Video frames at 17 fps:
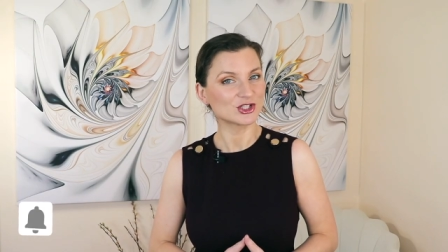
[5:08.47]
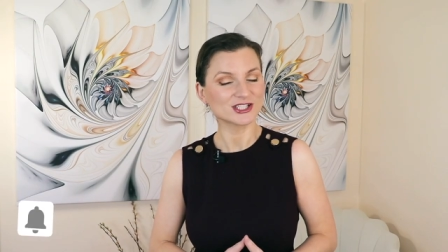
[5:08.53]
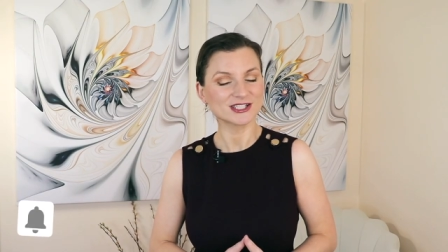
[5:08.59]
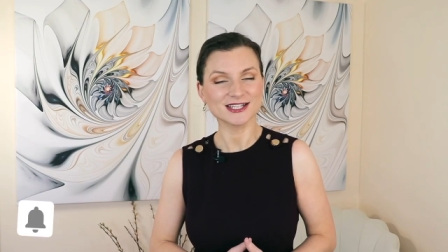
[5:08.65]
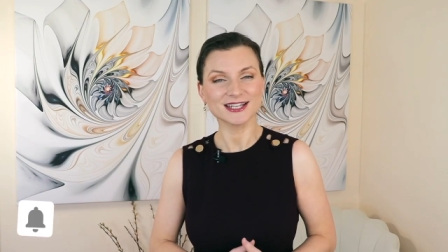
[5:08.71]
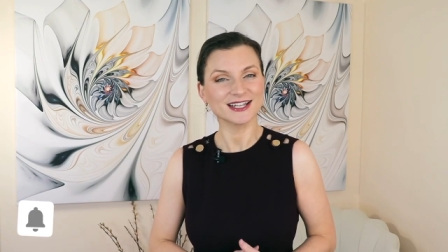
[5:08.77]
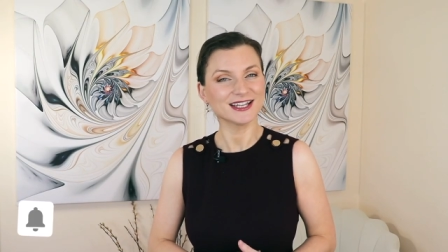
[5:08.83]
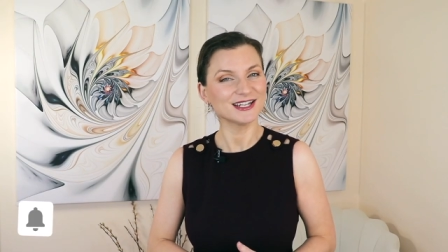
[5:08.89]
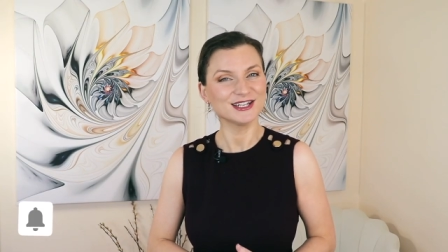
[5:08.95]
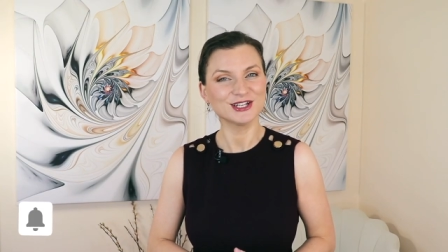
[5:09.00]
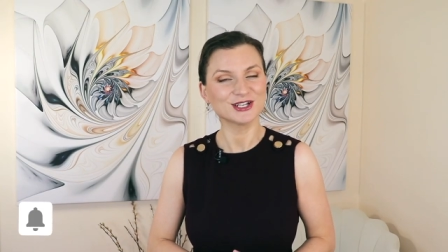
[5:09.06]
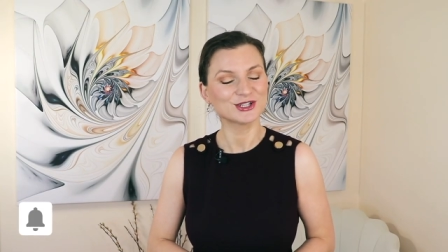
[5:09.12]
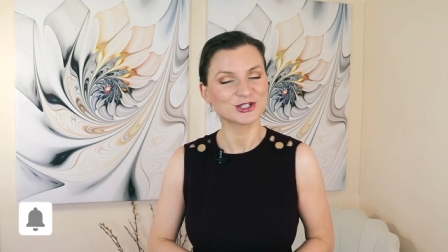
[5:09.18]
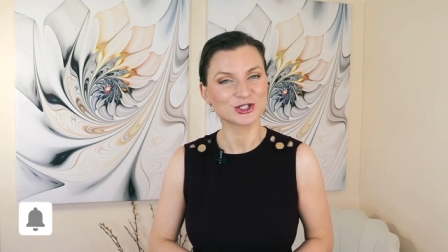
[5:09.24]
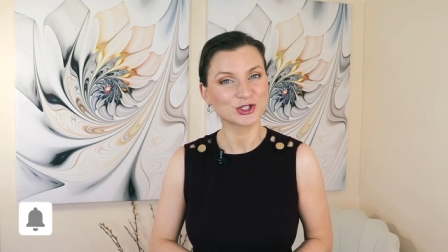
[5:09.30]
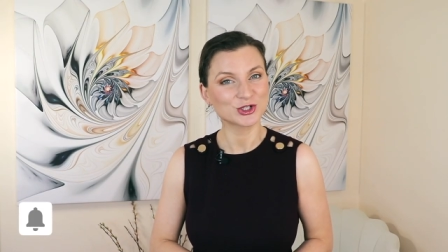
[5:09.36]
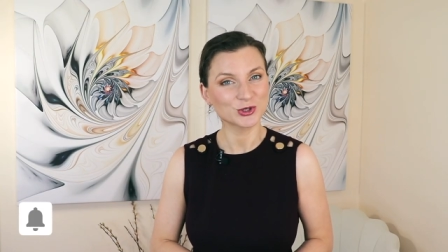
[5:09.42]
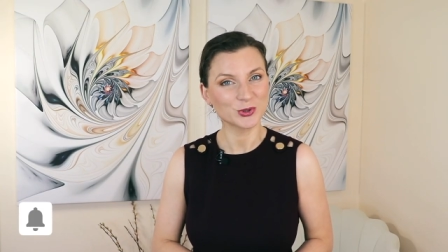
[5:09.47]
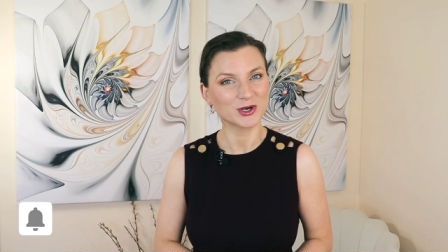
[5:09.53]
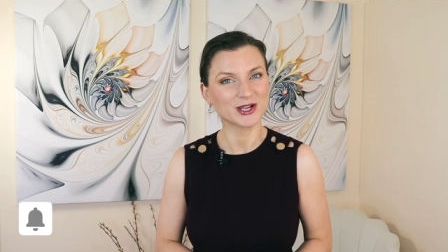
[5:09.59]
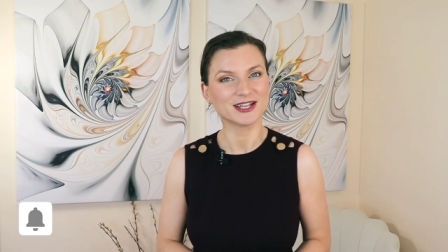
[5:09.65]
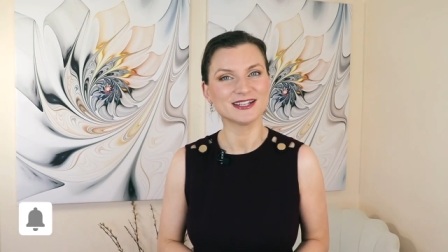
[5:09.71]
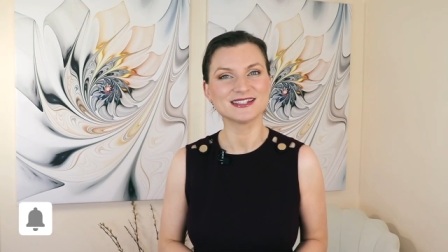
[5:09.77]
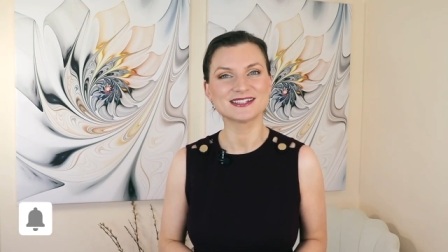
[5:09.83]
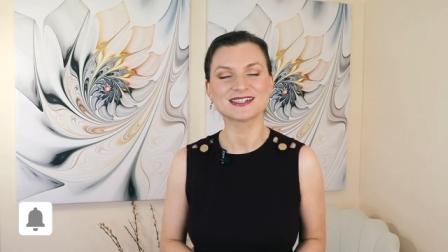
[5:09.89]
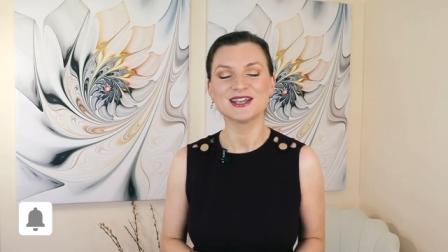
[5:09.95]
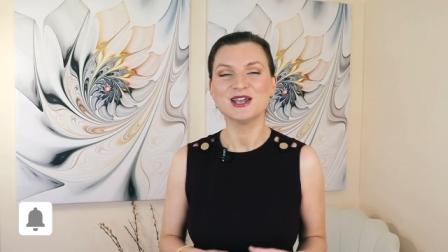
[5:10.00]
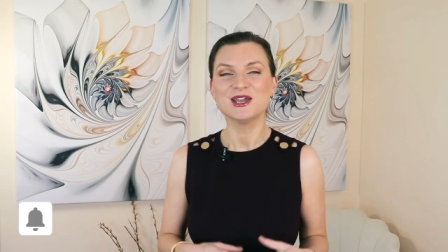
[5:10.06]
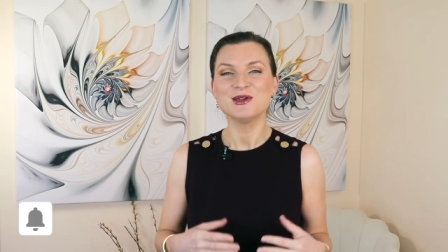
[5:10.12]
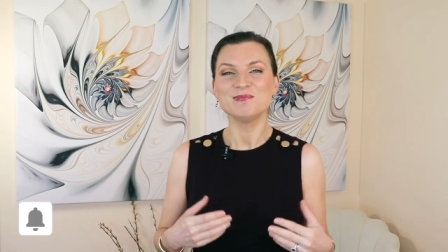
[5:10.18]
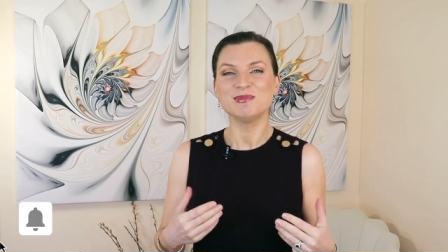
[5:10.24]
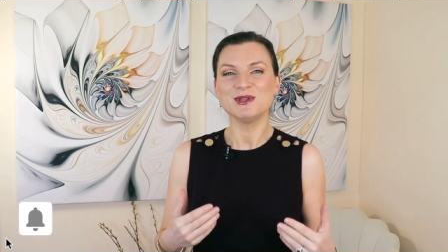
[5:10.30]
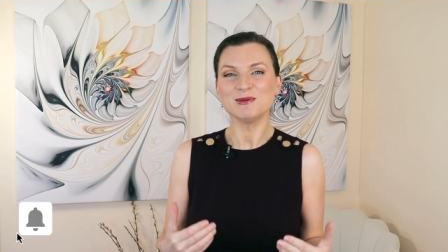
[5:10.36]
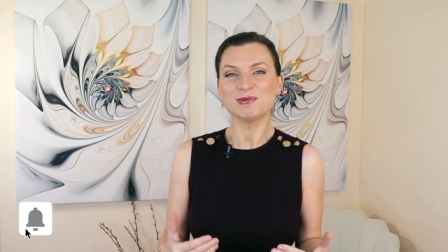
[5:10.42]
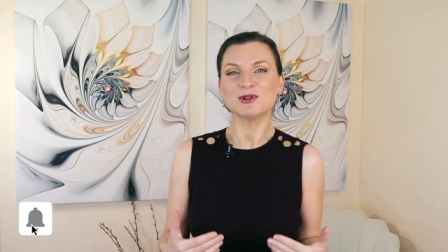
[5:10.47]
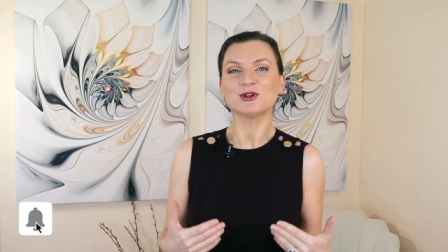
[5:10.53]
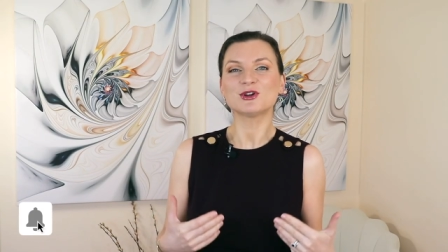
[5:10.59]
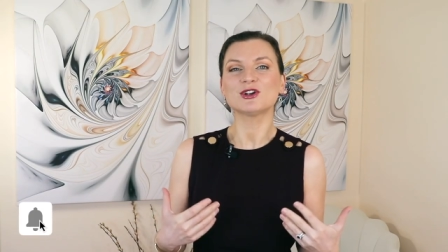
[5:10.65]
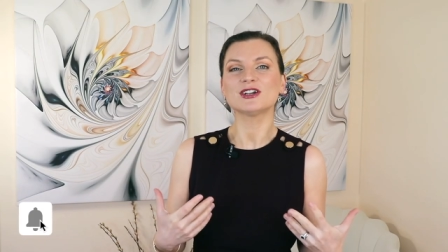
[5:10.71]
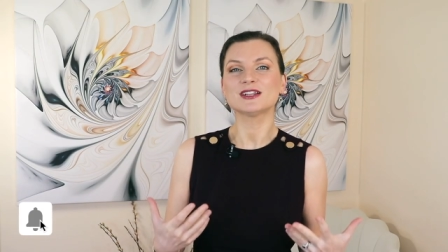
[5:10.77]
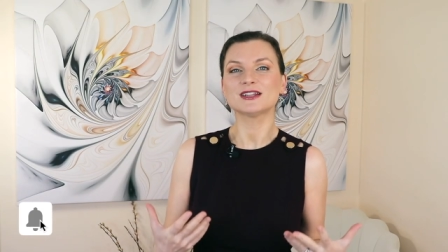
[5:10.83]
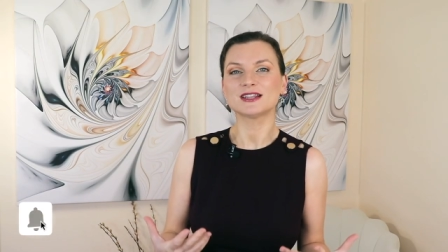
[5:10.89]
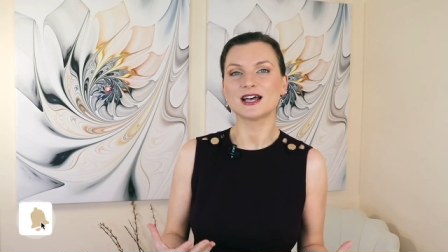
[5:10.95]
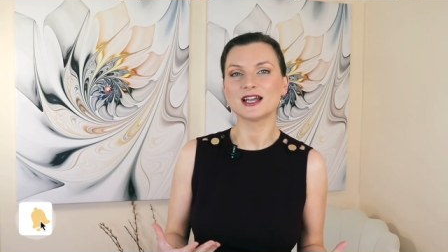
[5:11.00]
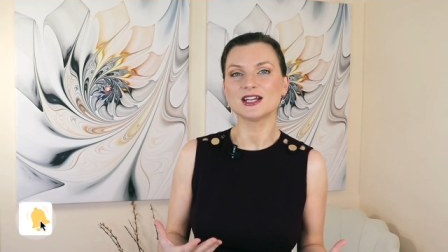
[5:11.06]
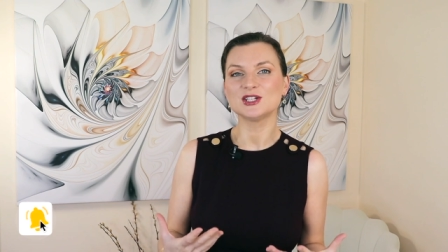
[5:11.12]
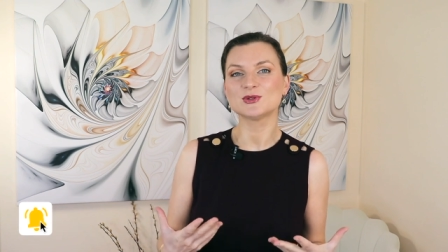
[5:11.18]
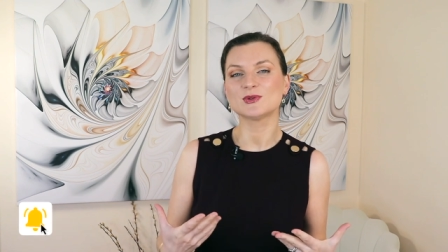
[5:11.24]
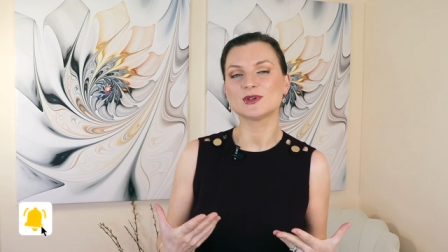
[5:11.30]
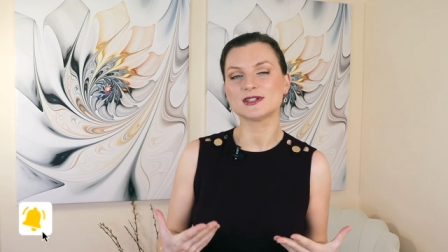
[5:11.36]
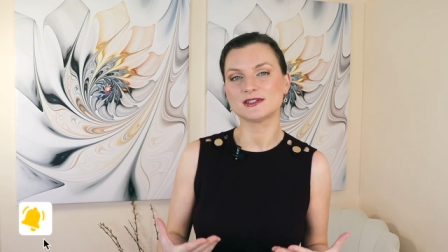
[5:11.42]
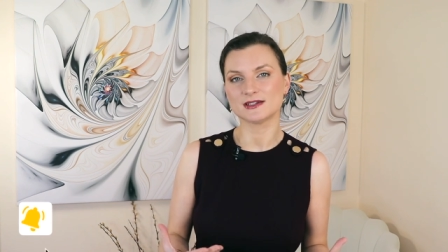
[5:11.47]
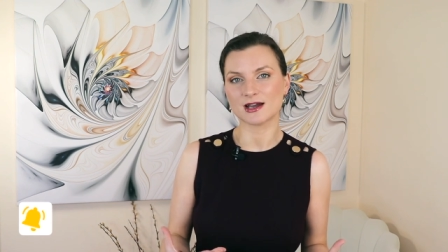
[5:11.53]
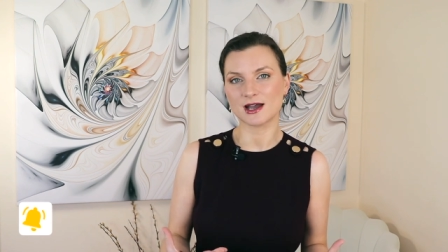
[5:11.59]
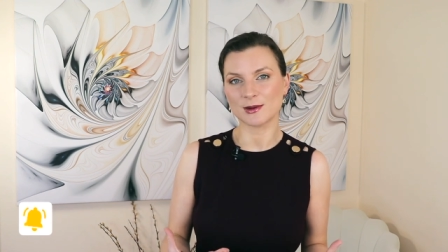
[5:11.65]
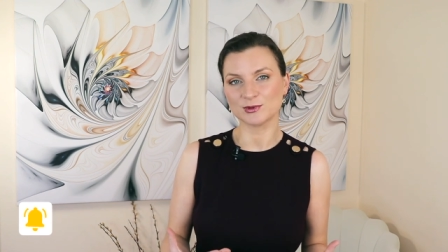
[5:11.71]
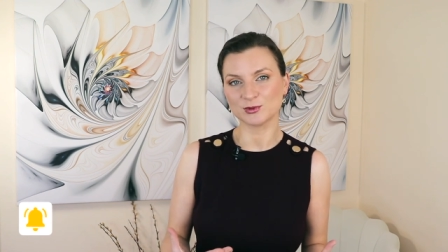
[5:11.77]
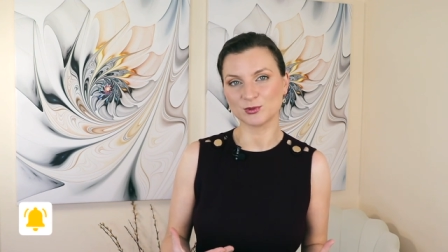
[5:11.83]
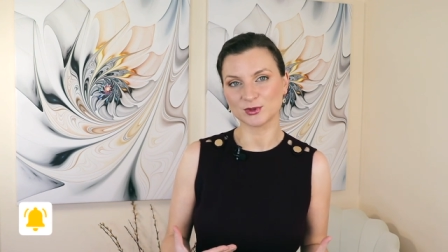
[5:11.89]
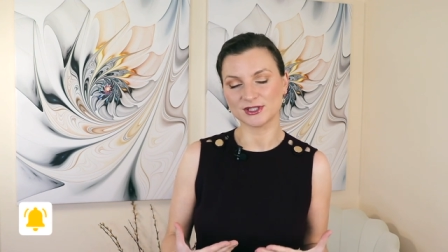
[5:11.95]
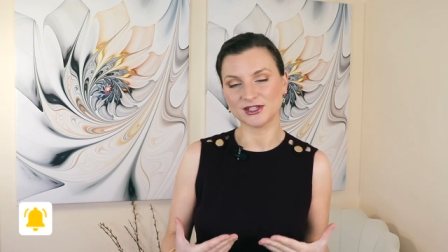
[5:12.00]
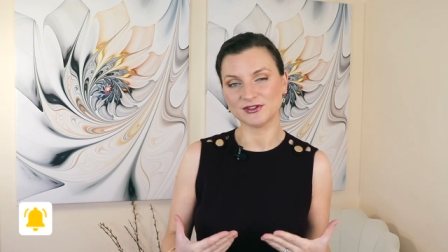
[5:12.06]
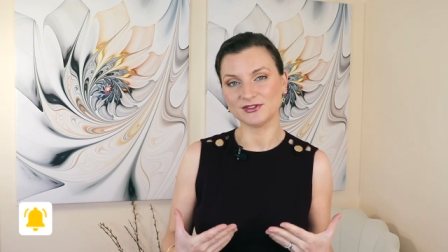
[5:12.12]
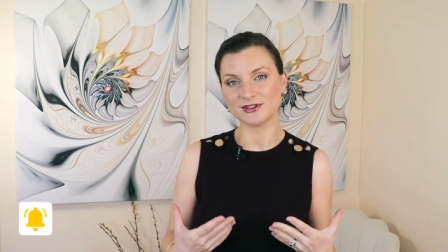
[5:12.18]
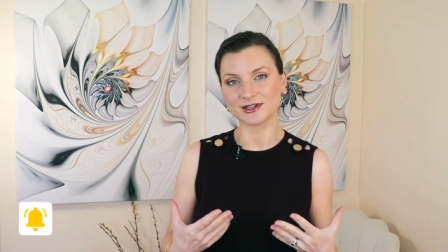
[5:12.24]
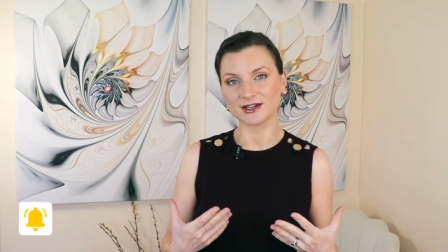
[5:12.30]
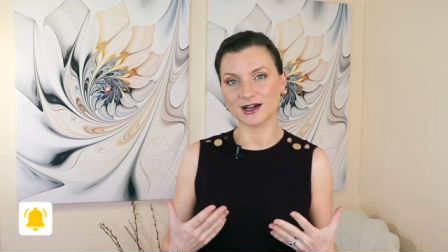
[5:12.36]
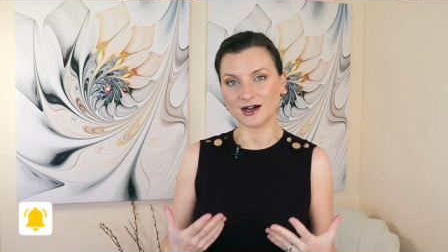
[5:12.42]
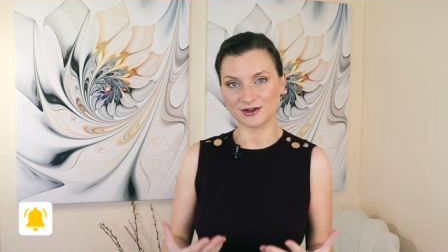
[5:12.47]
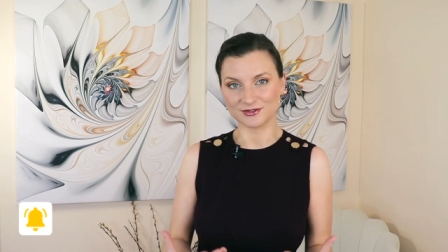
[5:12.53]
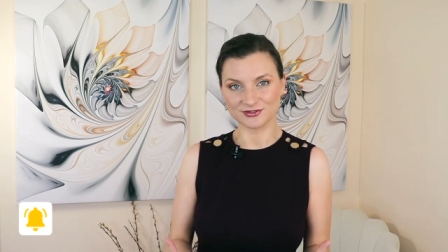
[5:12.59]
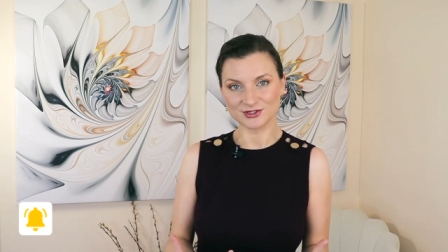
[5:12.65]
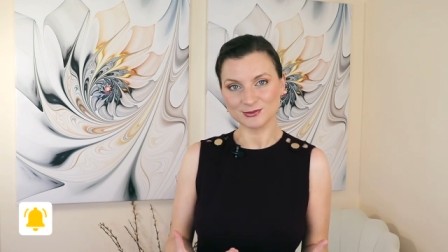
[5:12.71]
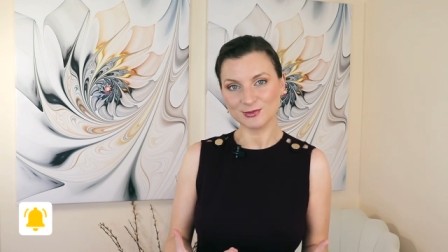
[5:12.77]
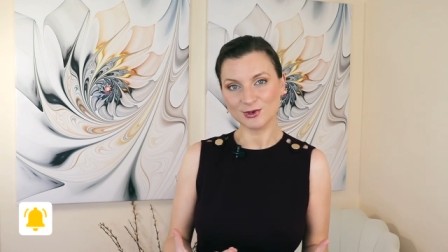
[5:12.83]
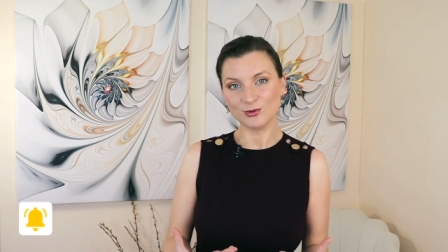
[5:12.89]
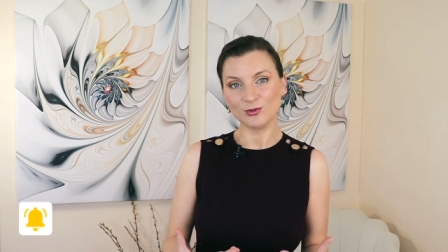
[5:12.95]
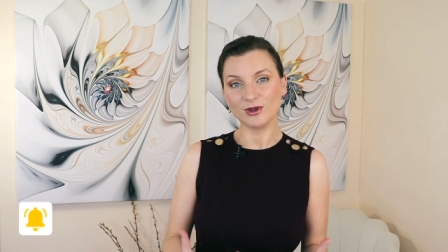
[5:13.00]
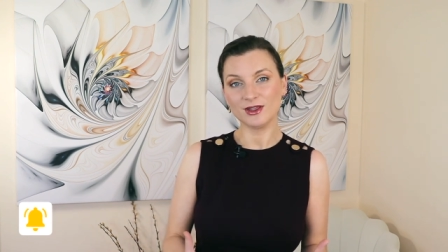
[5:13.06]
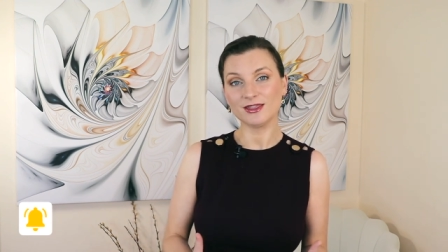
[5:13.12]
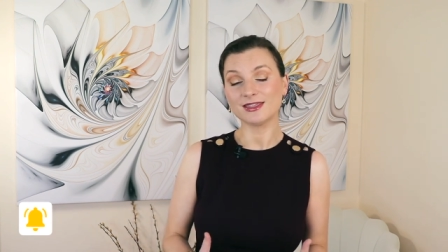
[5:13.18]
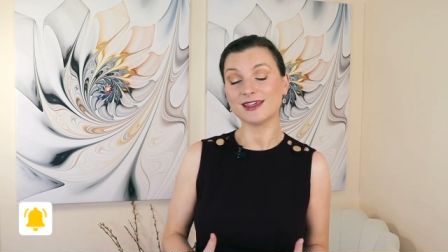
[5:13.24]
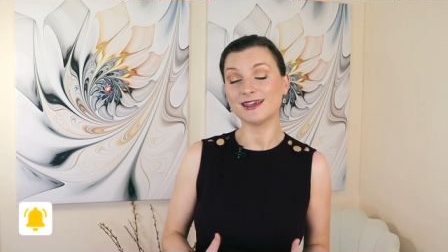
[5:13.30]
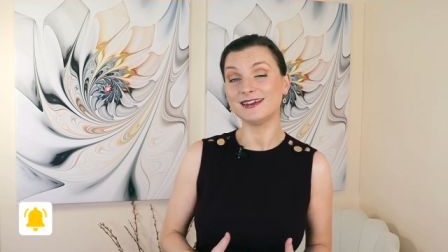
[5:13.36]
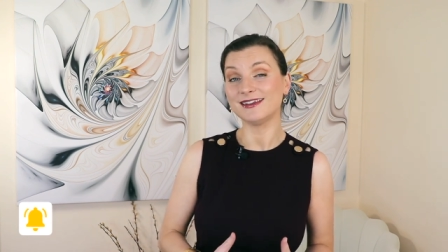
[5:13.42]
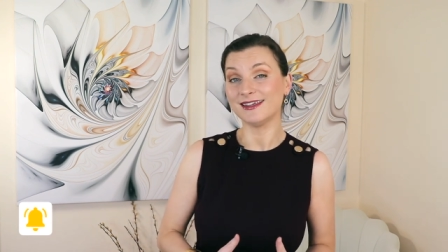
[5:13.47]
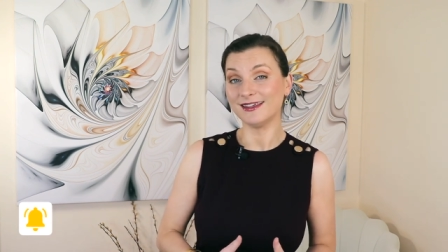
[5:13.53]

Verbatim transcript: just like any other choice, people are inclined to adopt what they feel comfortable with and